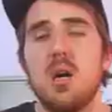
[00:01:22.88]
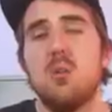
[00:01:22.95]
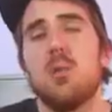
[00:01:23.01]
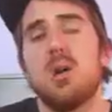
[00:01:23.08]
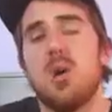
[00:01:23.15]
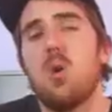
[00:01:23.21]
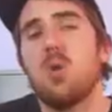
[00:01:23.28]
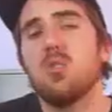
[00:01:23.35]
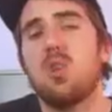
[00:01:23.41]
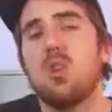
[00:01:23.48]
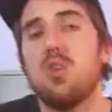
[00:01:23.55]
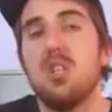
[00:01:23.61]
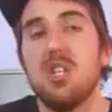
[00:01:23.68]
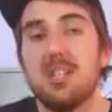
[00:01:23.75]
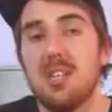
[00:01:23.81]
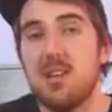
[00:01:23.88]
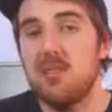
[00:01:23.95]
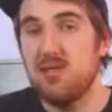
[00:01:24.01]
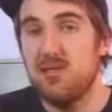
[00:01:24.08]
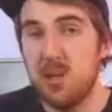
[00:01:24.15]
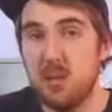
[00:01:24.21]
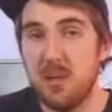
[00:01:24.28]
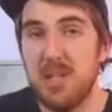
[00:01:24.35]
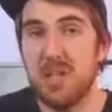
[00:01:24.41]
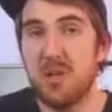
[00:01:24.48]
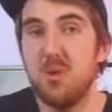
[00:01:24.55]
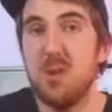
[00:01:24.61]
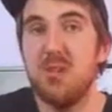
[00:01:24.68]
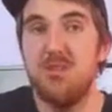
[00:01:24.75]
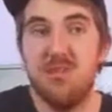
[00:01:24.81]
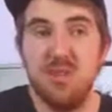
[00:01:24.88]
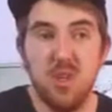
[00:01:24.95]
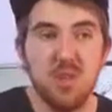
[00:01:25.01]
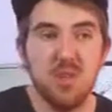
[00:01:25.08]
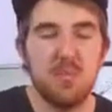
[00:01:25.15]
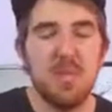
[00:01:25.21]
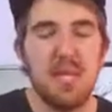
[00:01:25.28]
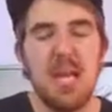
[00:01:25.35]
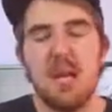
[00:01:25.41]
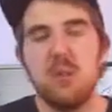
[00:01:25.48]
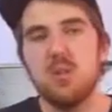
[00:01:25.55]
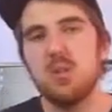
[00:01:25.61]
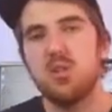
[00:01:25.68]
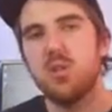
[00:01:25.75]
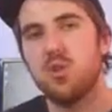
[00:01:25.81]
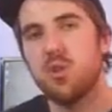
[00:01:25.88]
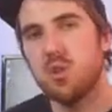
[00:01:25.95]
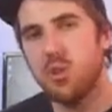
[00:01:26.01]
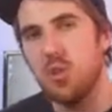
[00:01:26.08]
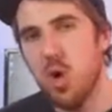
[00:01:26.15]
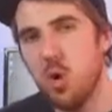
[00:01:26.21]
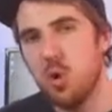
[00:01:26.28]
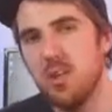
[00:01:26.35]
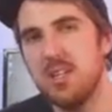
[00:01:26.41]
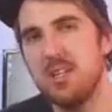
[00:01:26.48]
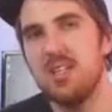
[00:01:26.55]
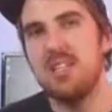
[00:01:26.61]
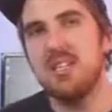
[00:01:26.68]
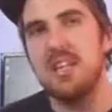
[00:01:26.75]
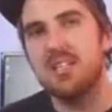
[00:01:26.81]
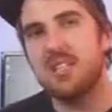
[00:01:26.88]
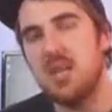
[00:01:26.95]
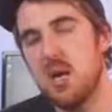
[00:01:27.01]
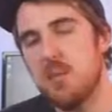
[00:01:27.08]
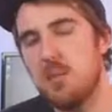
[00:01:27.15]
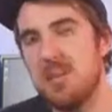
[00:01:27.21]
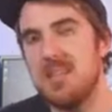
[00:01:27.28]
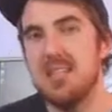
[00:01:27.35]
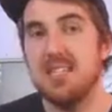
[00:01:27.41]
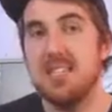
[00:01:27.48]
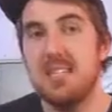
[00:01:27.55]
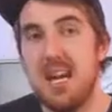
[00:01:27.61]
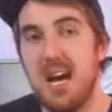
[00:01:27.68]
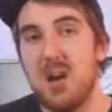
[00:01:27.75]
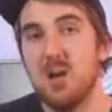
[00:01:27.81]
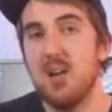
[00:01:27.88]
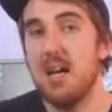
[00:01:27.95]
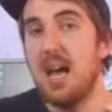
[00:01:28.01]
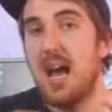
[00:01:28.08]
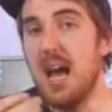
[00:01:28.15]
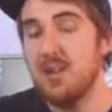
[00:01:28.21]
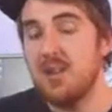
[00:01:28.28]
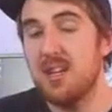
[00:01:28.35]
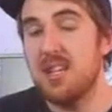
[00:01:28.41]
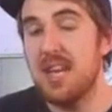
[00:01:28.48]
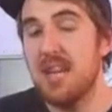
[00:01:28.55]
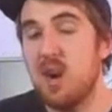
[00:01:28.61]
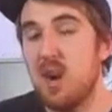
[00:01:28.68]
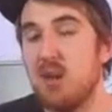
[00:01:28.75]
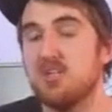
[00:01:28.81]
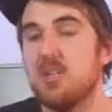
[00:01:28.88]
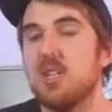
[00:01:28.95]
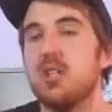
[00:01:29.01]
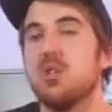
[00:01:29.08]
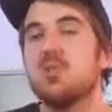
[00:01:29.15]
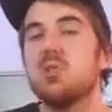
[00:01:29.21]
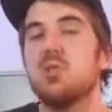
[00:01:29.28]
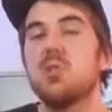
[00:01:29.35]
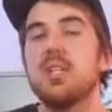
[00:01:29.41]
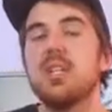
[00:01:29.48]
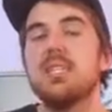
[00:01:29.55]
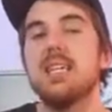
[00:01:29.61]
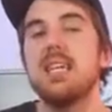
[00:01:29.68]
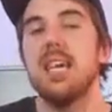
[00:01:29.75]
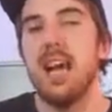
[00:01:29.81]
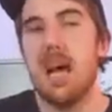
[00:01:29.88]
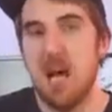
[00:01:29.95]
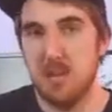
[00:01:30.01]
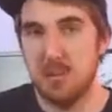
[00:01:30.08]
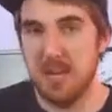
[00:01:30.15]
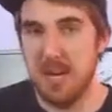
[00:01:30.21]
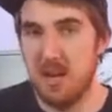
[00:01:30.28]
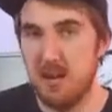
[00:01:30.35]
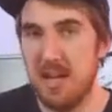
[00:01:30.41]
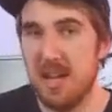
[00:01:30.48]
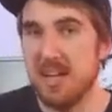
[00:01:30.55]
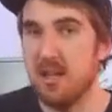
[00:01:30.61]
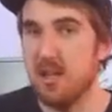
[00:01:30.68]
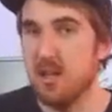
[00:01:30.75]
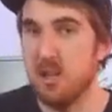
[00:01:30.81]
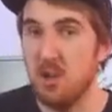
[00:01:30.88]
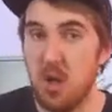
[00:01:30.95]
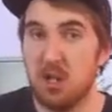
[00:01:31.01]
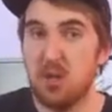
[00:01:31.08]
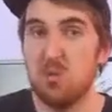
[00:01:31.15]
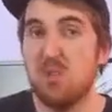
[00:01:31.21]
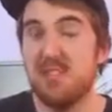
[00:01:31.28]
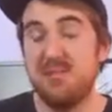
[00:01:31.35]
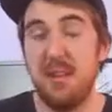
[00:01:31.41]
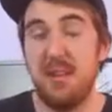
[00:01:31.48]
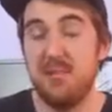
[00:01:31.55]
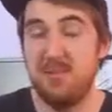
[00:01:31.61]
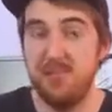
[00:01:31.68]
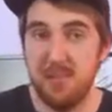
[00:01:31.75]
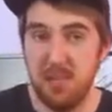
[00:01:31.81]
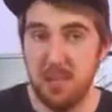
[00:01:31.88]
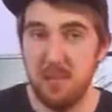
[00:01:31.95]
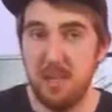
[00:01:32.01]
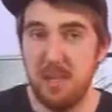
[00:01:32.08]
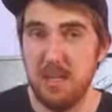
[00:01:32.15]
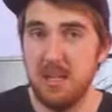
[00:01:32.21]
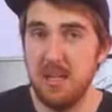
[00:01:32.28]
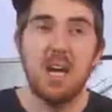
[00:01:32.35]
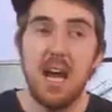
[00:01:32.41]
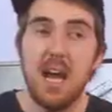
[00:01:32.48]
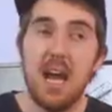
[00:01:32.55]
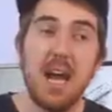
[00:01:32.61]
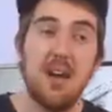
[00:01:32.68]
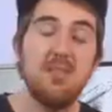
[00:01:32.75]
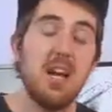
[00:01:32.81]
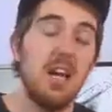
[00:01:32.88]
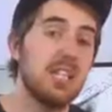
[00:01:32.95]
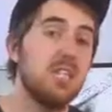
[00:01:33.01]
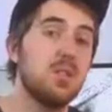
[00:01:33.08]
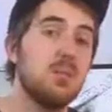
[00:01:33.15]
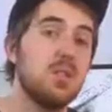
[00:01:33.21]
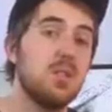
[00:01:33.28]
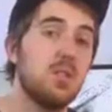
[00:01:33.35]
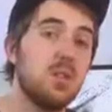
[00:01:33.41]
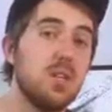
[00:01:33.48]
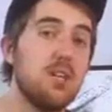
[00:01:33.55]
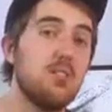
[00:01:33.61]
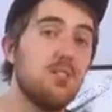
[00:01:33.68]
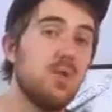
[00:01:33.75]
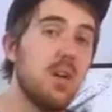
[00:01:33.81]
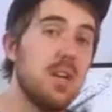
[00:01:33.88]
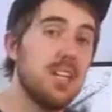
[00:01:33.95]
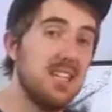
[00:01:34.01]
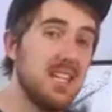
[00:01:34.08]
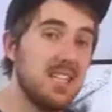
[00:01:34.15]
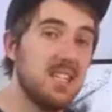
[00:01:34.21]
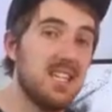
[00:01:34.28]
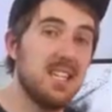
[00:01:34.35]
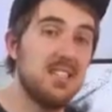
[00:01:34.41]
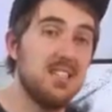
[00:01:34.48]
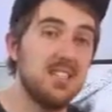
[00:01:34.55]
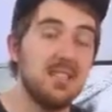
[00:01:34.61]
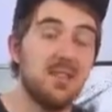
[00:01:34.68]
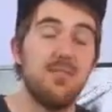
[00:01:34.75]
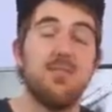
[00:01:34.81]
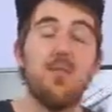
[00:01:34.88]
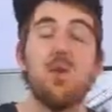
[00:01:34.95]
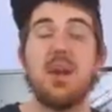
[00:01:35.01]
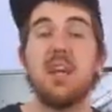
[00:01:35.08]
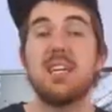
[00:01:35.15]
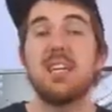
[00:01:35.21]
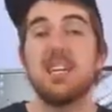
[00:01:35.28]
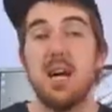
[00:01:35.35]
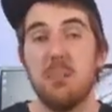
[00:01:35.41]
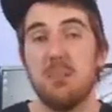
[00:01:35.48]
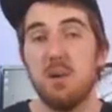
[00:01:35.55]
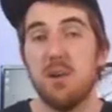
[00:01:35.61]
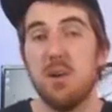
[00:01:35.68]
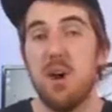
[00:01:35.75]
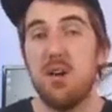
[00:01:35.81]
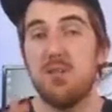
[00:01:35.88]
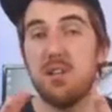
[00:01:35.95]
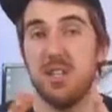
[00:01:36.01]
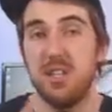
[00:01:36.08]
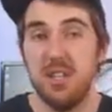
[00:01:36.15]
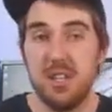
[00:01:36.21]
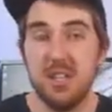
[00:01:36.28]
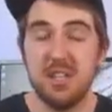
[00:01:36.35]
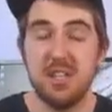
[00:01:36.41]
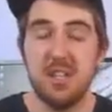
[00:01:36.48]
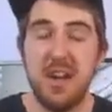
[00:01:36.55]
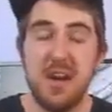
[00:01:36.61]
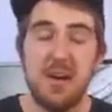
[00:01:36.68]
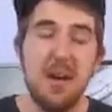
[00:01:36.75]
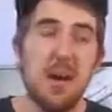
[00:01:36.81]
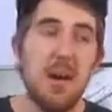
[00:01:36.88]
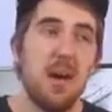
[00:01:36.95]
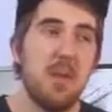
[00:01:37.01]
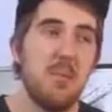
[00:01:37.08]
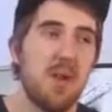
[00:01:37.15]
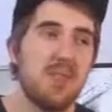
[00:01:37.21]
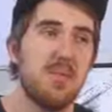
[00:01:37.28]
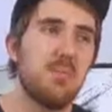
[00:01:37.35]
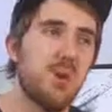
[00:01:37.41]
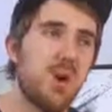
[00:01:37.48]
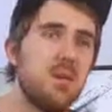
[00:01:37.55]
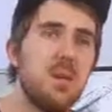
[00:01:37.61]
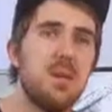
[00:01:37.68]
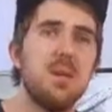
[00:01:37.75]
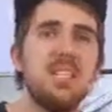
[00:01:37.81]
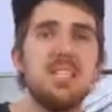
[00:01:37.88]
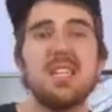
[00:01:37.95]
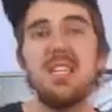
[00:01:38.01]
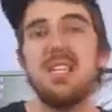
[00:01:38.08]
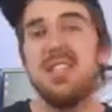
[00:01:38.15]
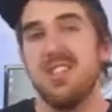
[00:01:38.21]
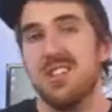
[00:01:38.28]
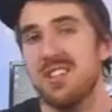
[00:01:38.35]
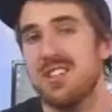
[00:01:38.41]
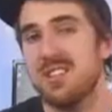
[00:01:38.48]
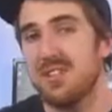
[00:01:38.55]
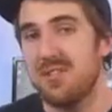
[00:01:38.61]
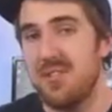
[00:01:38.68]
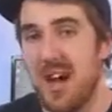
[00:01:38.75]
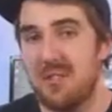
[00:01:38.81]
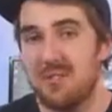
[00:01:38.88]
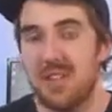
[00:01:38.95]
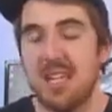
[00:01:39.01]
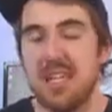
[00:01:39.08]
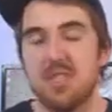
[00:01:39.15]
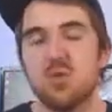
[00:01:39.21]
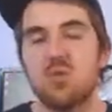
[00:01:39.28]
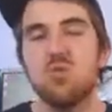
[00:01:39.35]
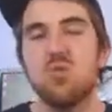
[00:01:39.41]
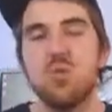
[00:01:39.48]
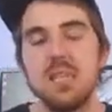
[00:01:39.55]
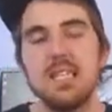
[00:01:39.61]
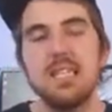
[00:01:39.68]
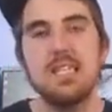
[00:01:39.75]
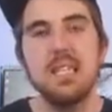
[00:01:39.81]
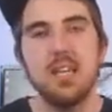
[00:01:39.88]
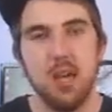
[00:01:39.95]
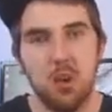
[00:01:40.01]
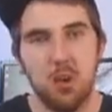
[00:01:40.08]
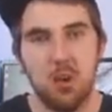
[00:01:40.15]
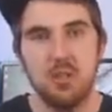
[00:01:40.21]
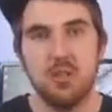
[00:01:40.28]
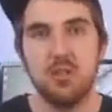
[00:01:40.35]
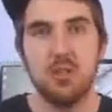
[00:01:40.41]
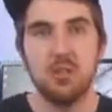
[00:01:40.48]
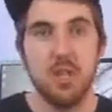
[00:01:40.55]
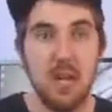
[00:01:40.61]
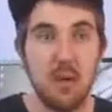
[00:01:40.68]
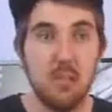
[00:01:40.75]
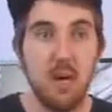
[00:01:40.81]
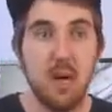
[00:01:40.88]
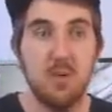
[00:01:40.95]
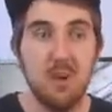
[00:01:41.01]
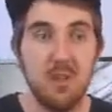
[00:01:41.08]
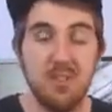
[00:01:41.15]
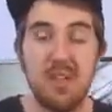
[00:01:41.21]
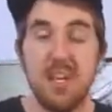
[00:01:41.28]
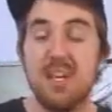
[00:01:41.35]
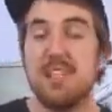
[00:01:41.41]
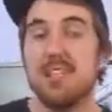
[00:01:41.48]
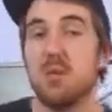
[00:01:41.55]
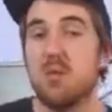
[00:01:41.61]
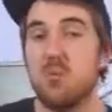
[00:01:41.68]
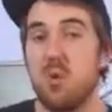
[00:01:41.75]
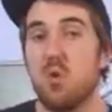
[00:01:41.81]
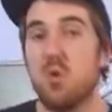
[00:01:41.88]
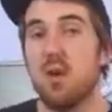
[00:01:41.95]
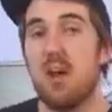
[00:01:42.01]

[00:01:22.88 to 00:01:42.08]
but also just filming reviews, being able to lower the desk up and down, having that option really helps out a lot with my filming. I have actually been looking for a desk like this for a couple of years now, but the problem is here in South Africa it's really hard to come by one that is more